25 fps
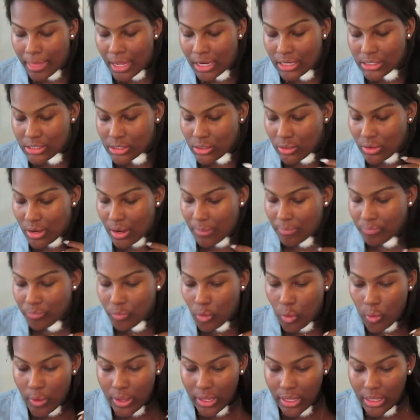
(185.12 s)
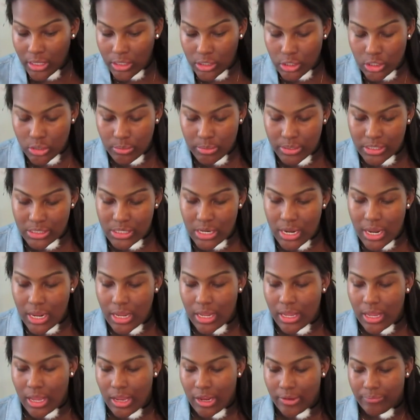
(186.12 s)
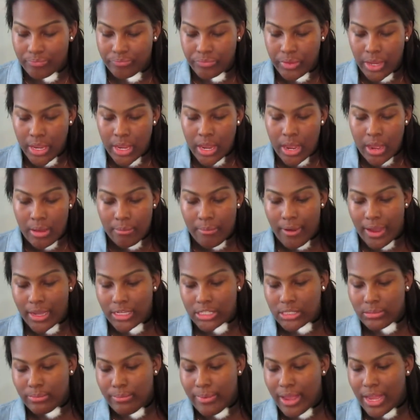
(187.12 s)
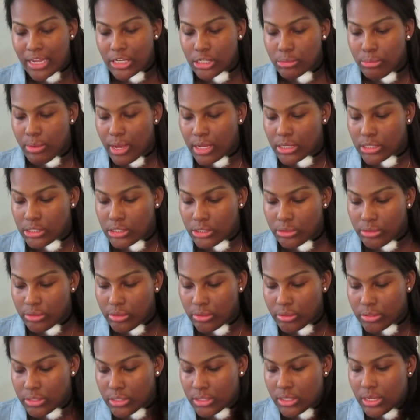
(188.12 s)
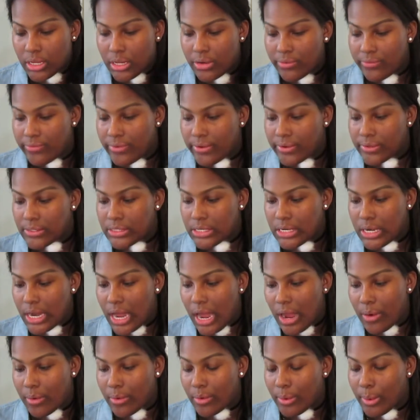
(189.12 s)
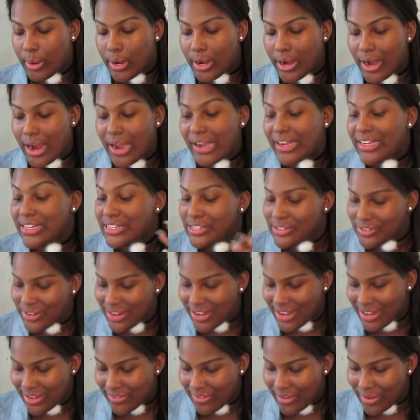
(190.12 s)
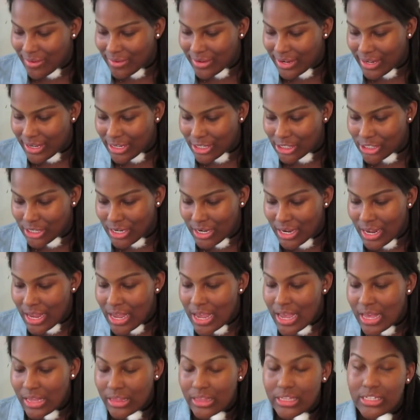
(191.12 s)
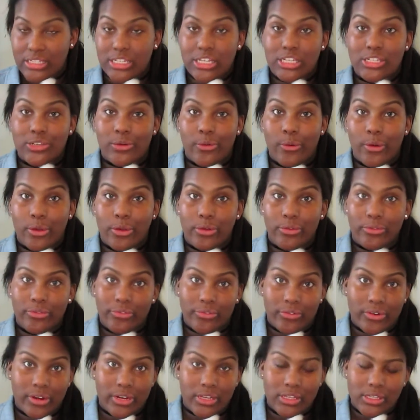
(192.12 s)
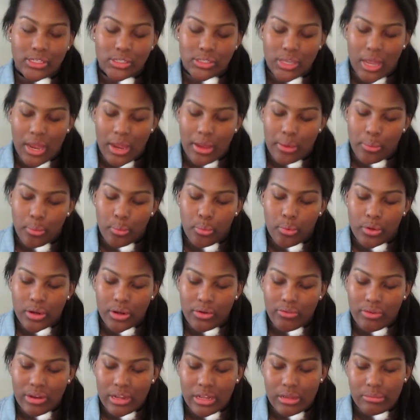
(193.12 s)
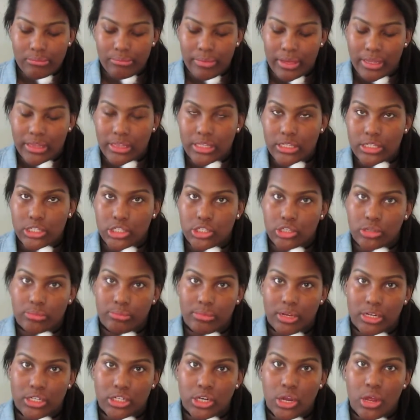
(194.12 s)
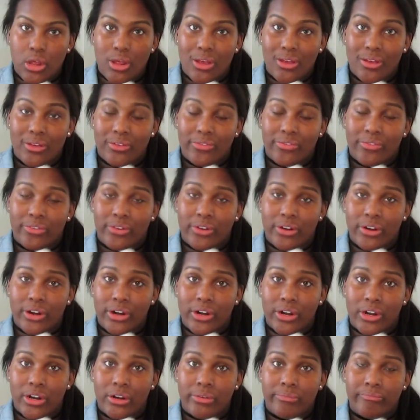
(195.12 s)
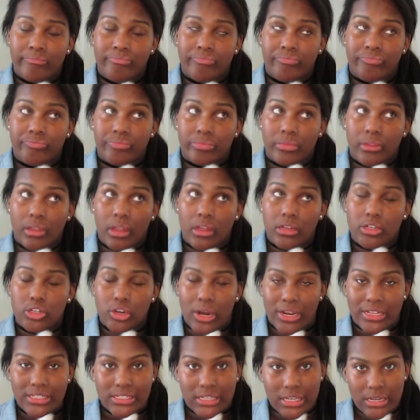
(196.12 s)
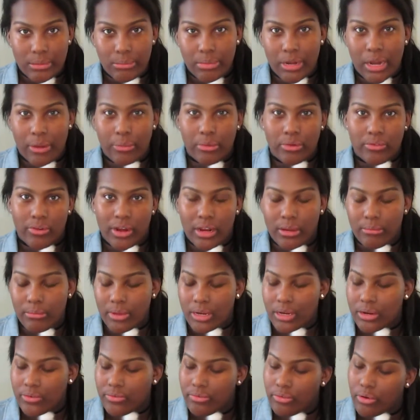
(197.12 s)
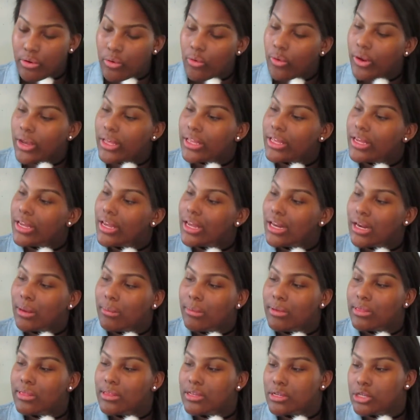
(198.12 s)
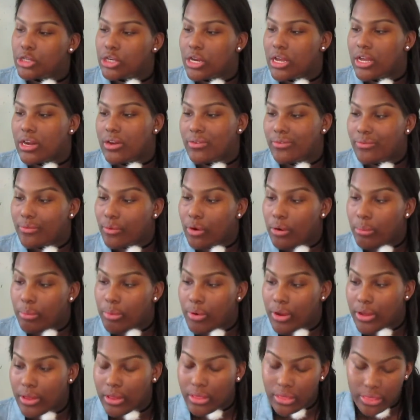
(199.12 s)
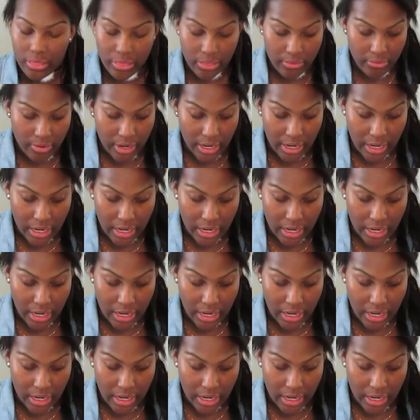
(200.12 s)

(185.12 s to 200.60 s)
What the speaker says: So now I'm going to be taking my Smashbox Studio Skin 15 Hour Wear Hydrating Foundation. This is oil free, so I wouldn't recommend this so much for dry skin, but I would recommend it for oily, and I'm in the shade 4.3.